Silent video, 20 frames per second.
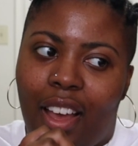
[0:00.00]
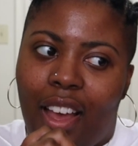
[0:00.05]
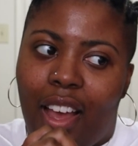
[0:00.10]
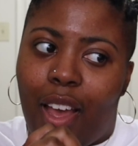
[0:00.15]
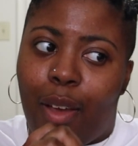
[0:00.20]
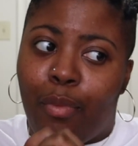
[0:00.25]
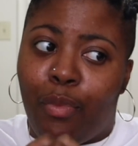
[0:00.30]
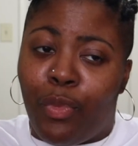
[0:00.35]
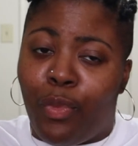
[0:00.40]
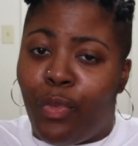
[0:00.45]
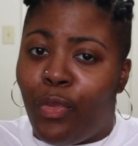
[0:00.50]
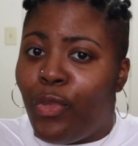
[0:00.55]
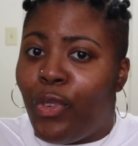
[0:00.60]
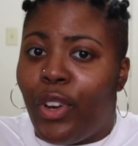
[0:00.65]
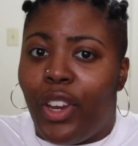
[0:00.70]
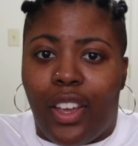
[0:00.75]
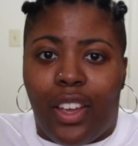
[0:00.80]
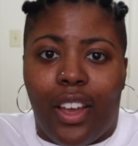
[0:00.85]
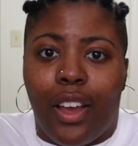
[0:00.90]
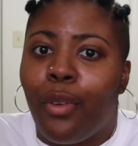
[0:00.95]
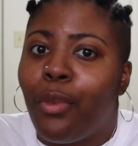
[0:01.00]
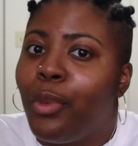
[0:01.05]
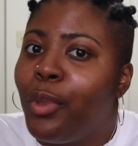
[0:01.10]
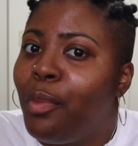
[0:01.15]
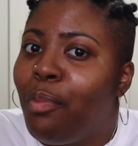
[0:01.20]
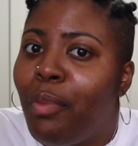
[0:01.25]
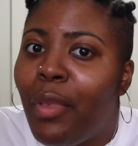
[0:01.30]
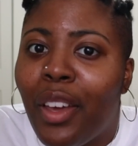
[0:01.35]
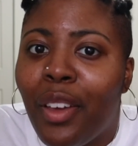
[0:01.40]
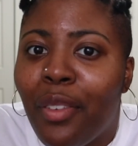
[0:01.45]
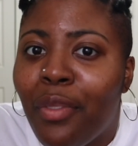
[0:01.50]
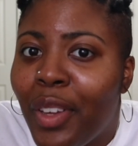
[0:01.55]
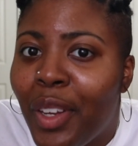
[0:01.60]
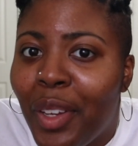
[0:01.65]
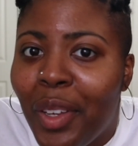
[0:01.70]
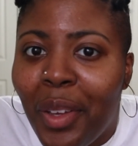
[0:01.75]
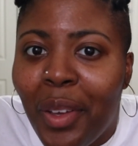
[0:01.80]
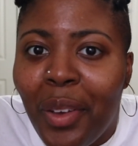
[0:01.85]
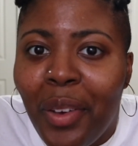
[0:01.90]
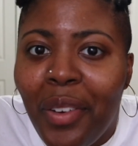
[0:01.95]
I'm free. I will make a
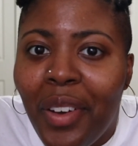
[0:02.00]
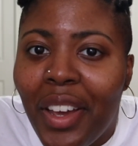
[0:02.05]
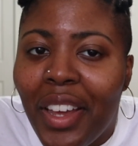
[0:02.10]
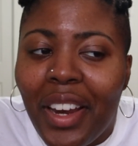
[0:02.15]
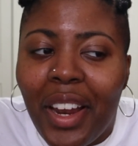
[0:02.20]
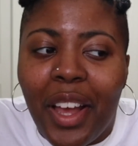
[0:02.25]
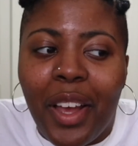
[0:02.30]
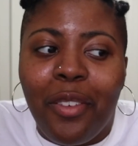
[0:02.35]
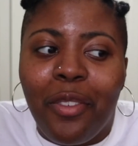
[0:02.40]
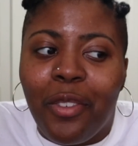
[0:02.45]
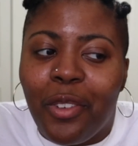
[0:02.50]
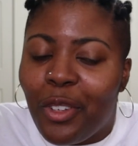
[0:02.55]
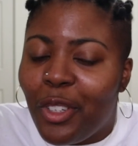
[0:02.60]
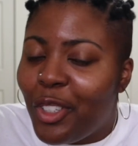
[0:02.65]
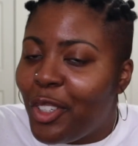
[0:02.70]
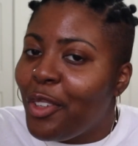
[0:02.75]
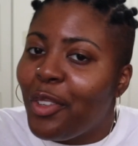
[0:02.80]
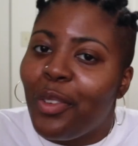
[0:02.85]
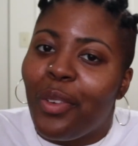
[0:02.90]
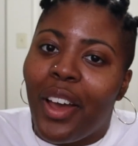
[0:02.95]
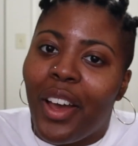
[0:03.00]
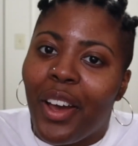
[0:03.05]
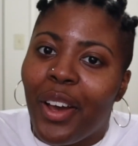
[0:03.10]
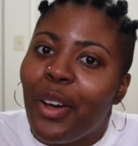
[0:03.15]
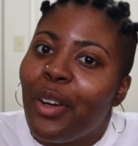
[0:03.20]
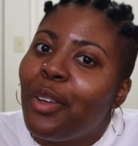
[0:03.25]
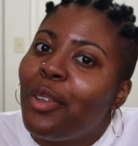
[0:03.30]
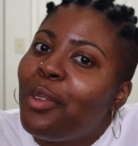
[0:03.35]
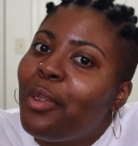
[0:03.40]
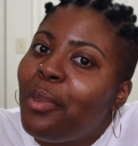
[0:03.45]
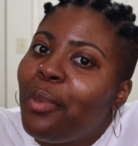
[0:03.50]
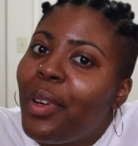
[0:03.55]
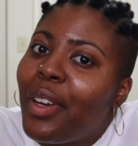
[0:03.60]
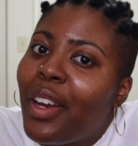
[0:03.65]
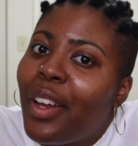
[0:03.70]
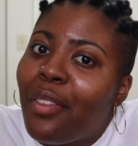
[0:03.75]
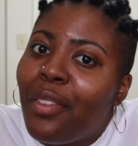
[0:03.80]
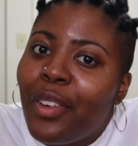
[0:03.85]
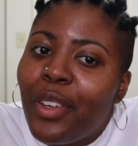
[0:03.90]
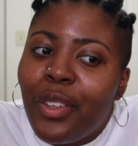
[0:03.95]
video and I will show you how,
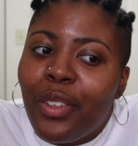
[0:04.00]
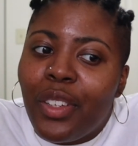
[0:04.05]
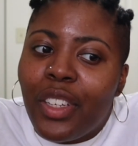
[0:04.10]
whatever you